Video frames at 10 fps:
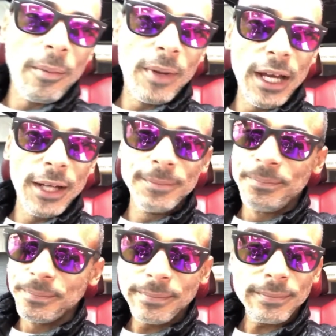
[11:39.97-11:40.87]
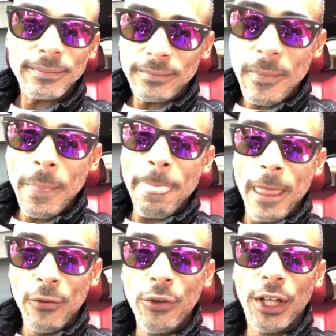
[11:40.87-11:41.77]
man.
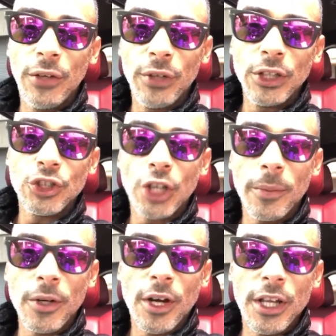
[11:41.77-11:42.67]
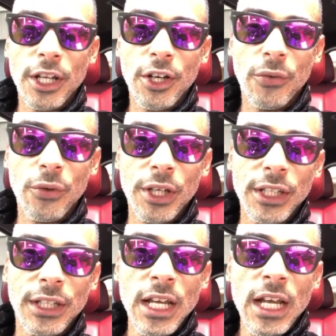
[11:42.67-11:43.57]
Really, really sharp car. They could have
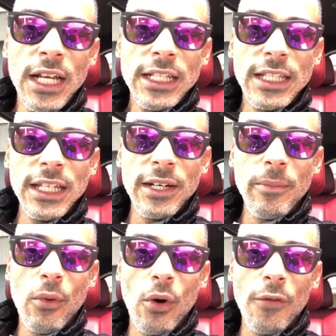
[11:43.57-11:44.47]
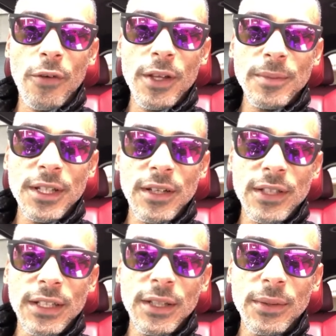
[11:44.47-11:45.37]
really did more for themselves,
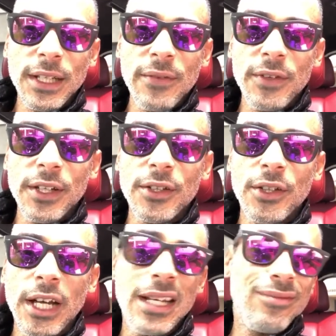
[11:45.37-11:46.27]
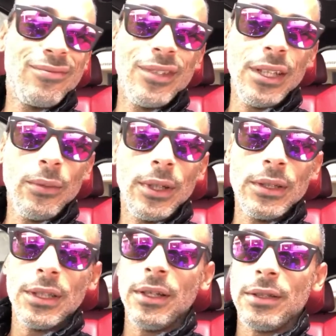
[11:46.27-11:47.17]
I think, with that vehicle. And really, what
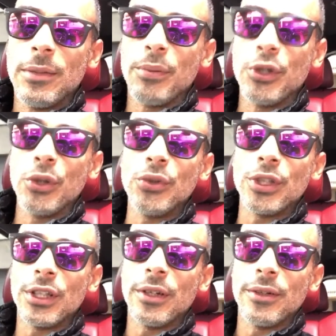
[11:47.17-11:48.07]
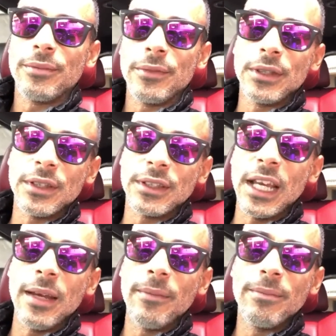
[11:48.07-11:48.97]
is it to produce it? It's the
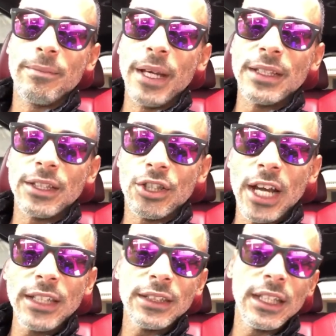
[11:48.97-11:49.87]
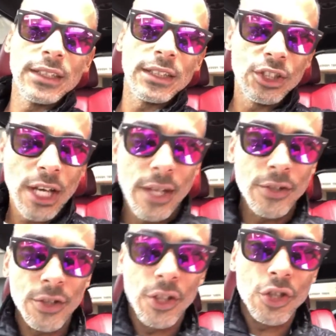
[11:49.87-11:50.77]
same basic chassis as the
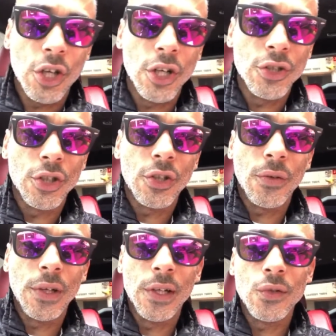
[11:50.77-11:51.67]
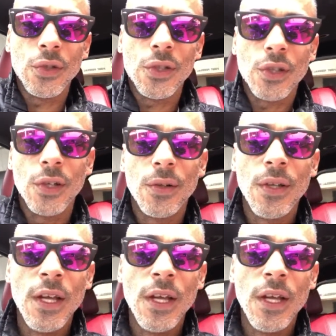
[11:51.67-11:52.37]
Challenger and the Charger and the 300. So